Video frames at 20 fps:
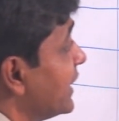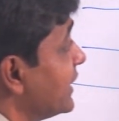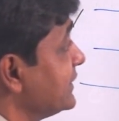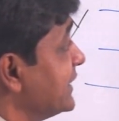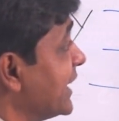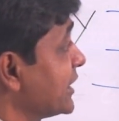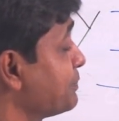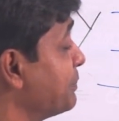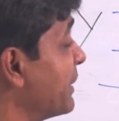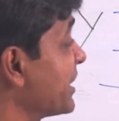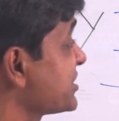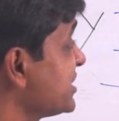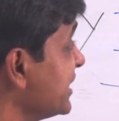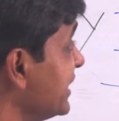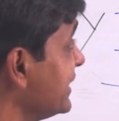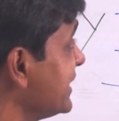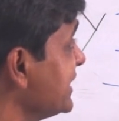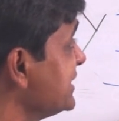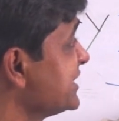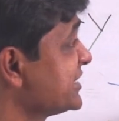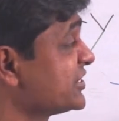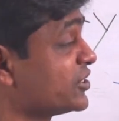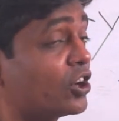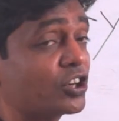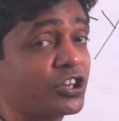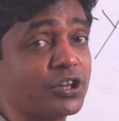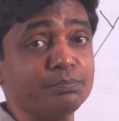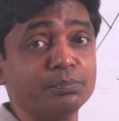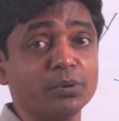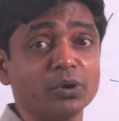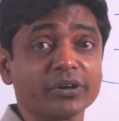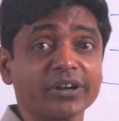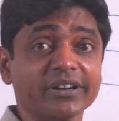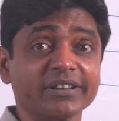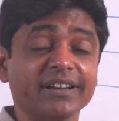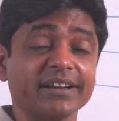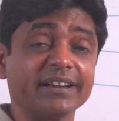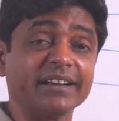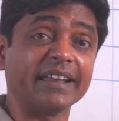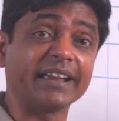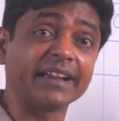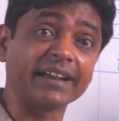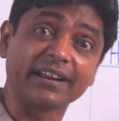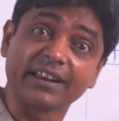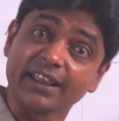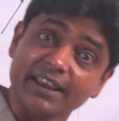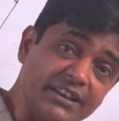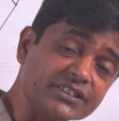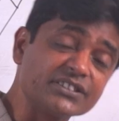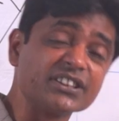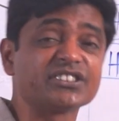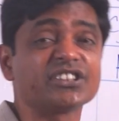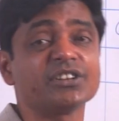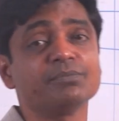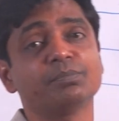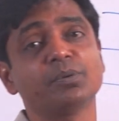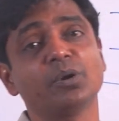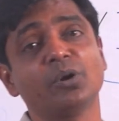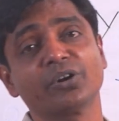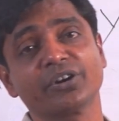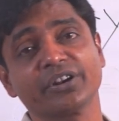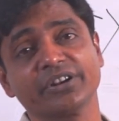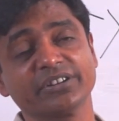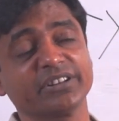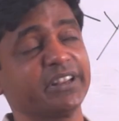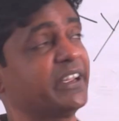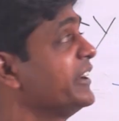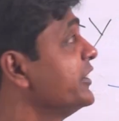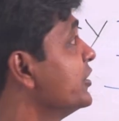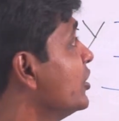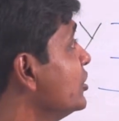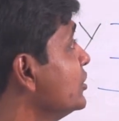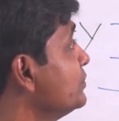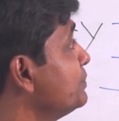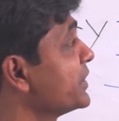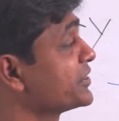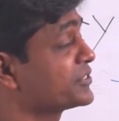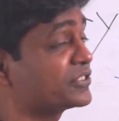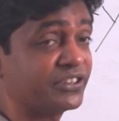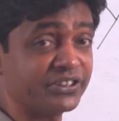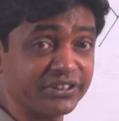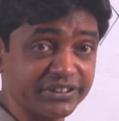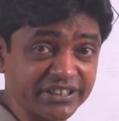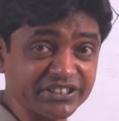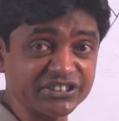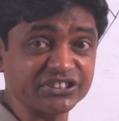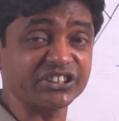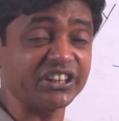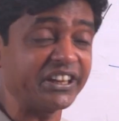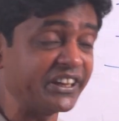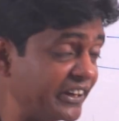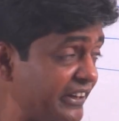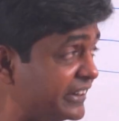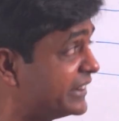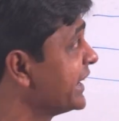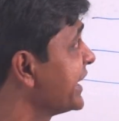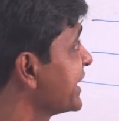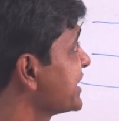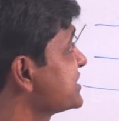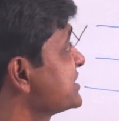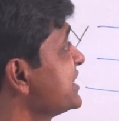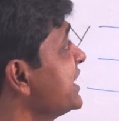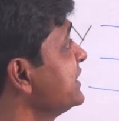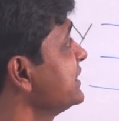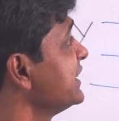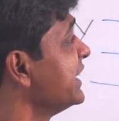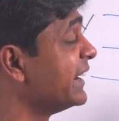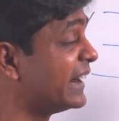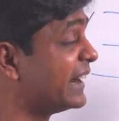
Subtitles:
that percentage is not important, that decrease is important. Enol percentage in hexane